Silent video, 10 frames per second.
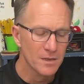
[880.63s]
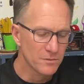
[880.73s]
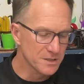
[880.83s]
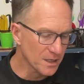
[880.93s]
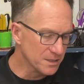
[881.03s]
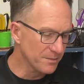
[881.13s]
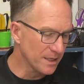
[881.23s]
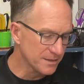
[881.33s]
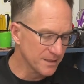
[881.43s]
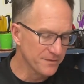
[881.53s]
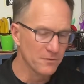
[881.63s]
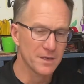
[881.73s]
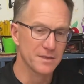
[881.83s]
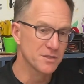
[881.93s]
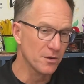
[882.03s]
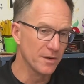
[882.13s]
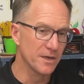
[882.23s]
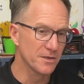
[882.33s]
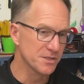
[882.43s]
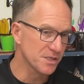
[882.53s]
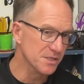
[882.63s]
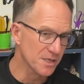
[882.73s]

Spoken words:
We talked about different ones. So here's just